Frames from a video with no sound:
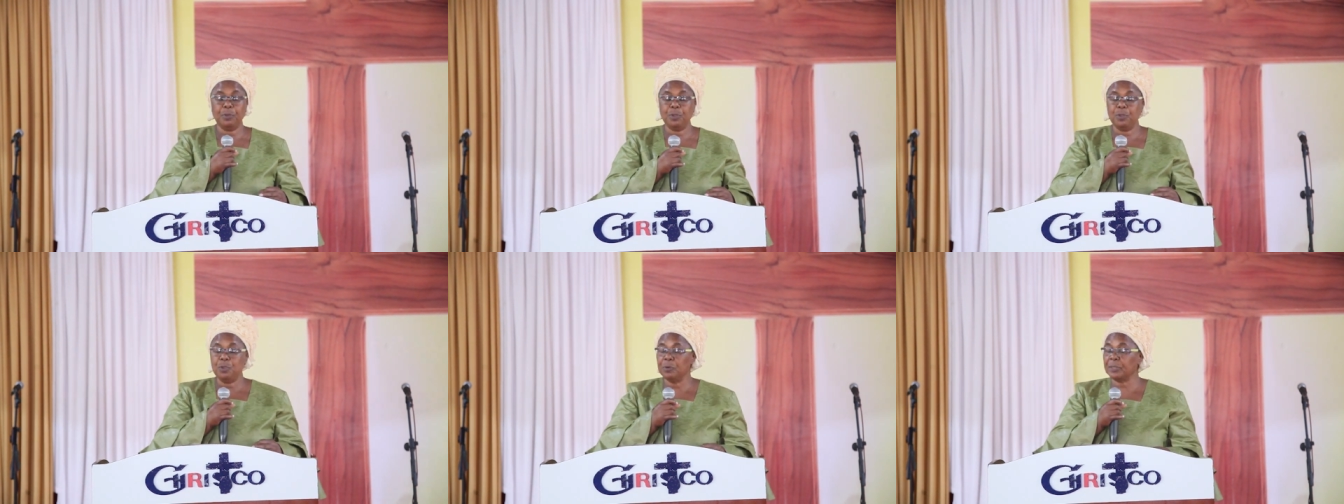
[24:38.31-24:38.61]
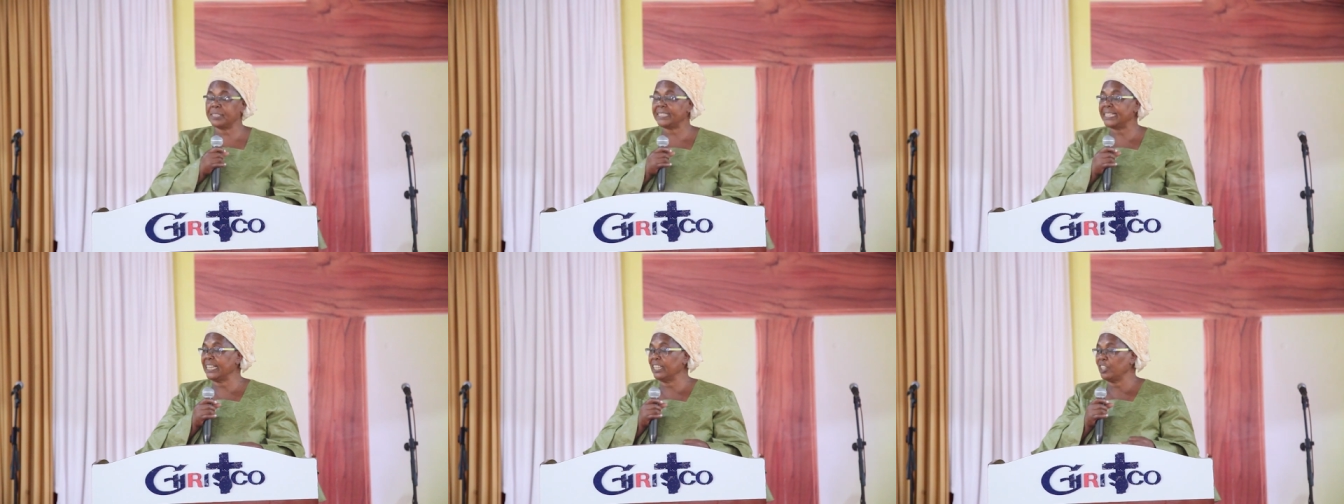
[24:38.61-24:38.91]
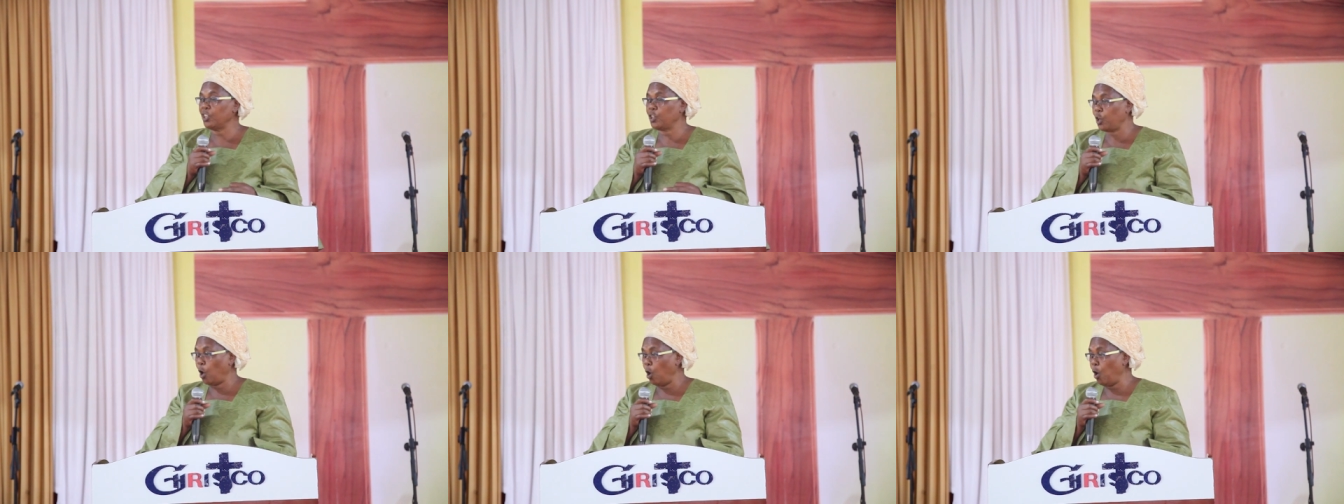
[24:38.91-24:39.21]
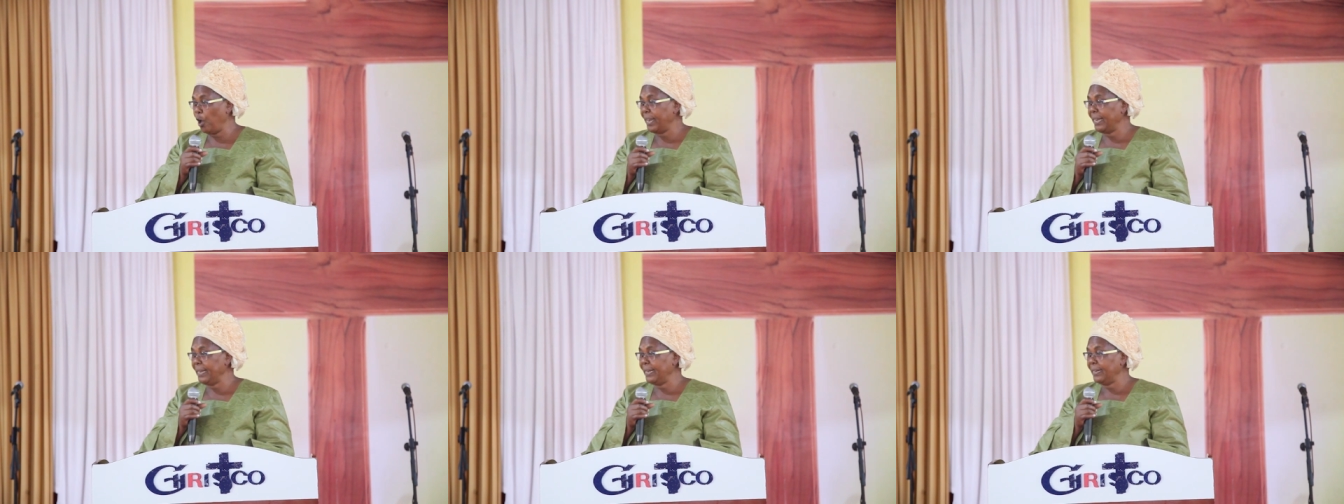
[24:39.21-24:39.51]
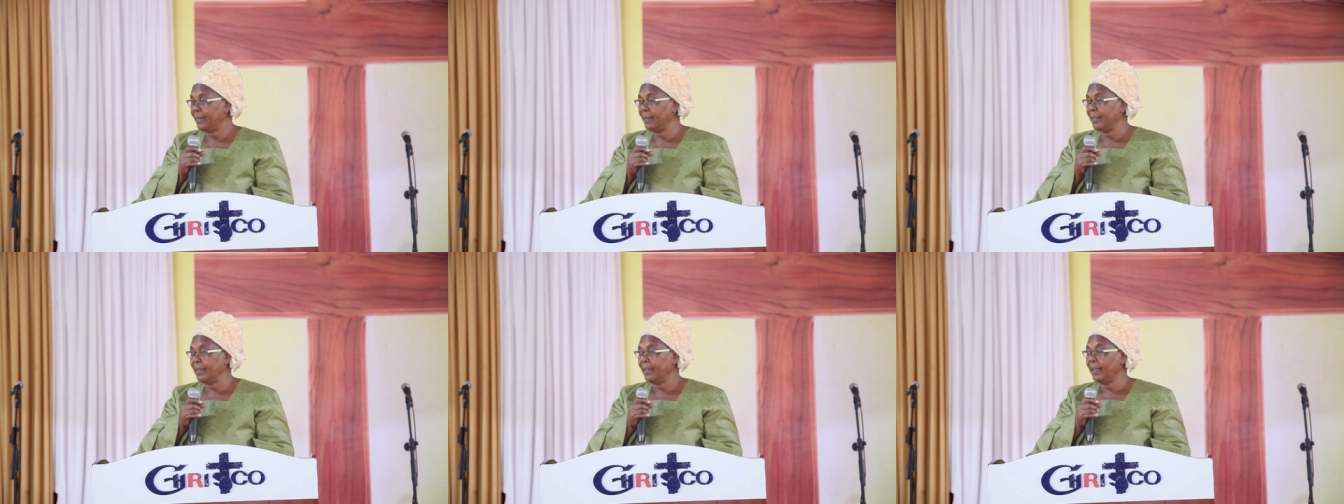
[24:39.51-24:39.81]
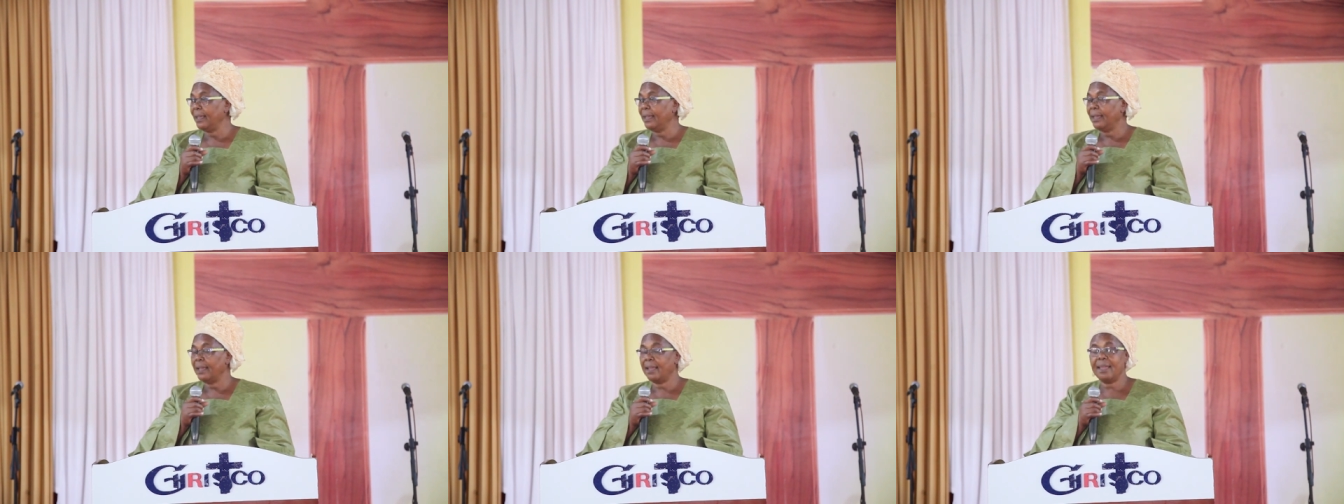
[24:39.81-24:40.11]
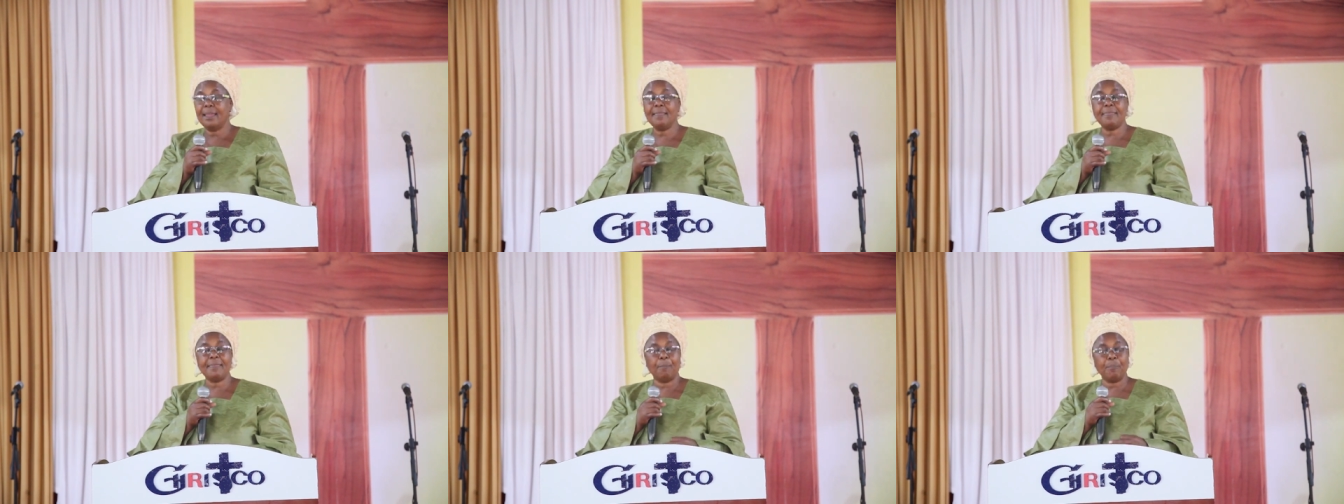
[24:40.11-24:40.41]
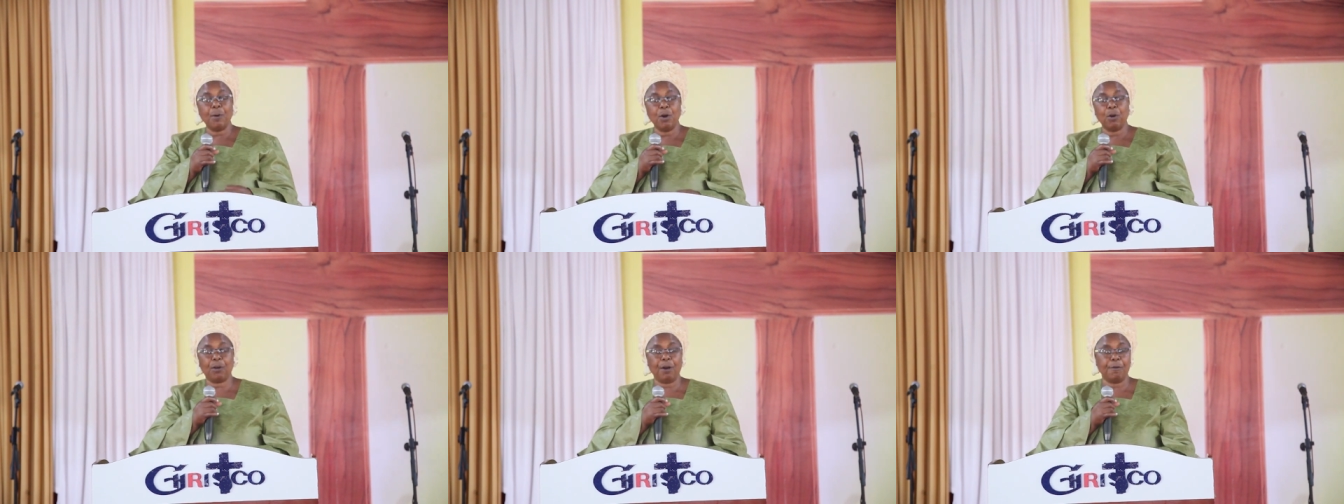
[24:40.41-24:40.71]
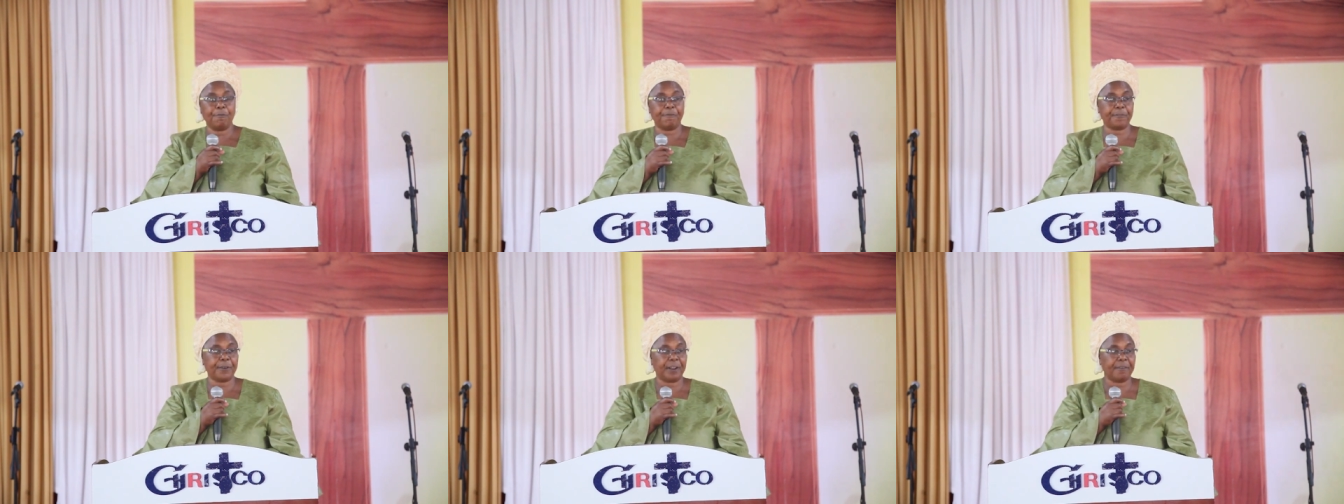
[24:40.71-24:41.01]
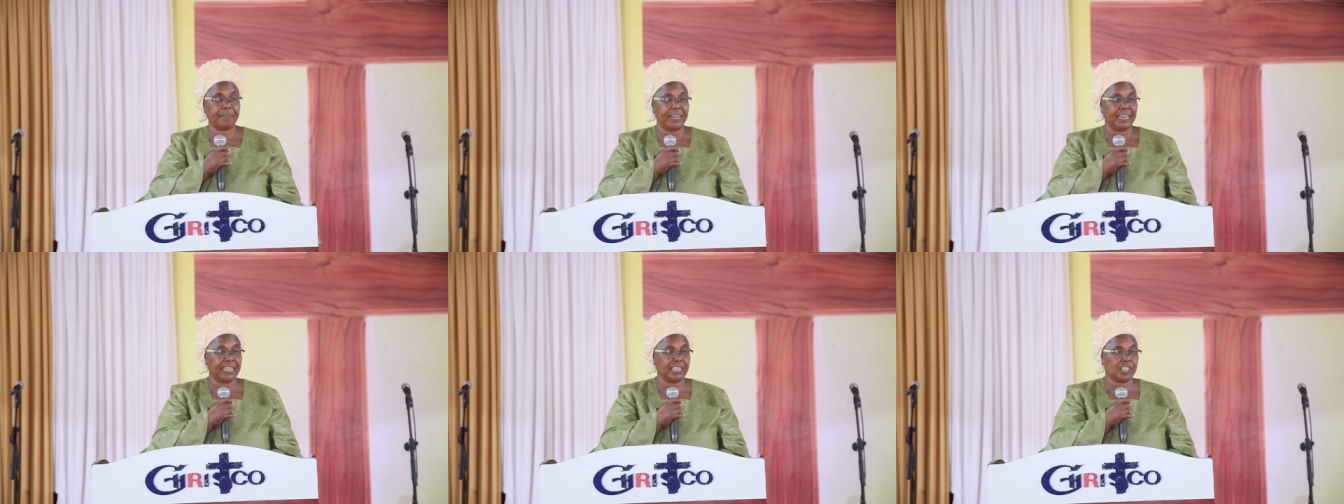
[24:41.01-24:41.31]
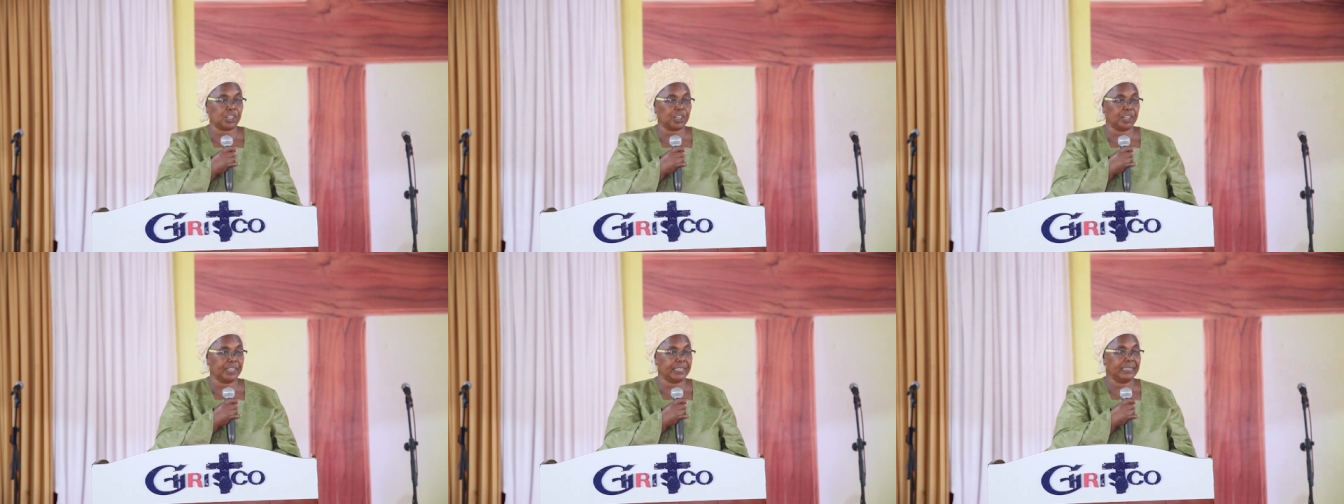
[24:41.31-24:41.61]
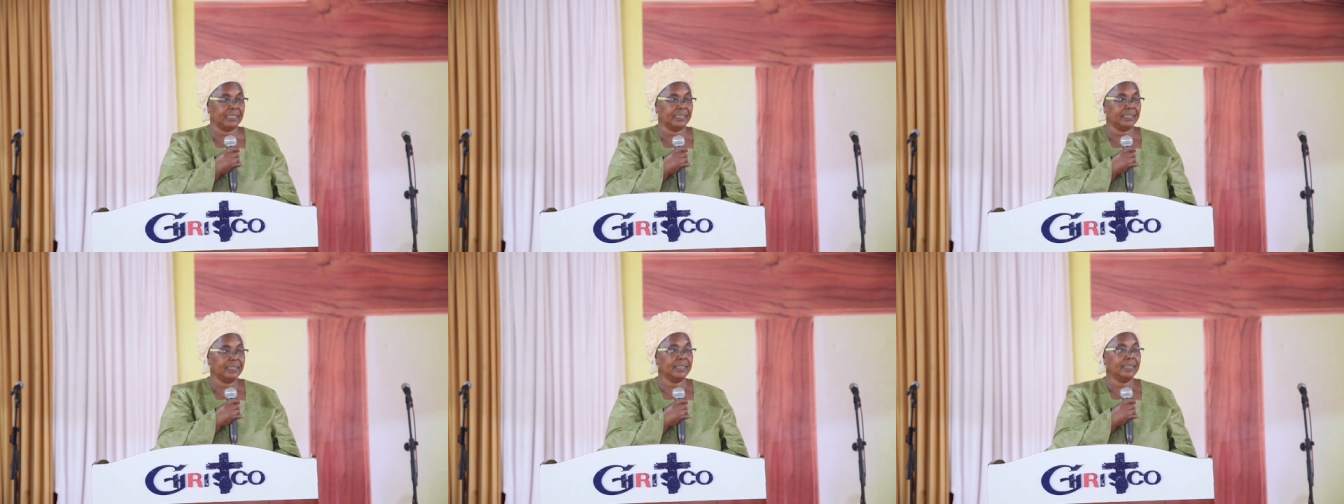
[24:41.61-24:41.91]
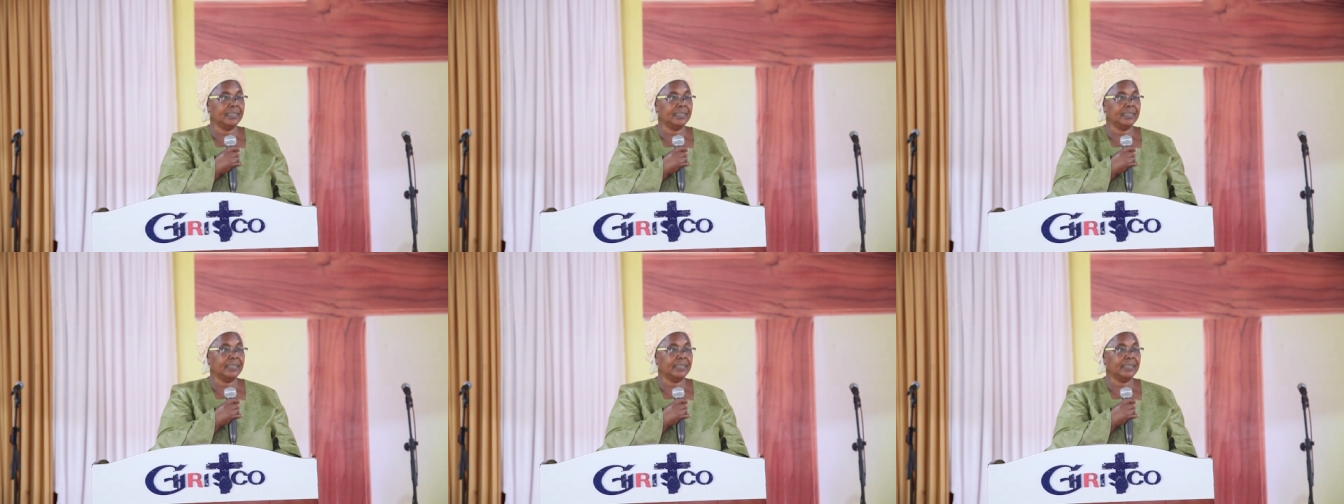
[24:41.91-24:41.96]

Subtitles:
using John in the book of Revelation,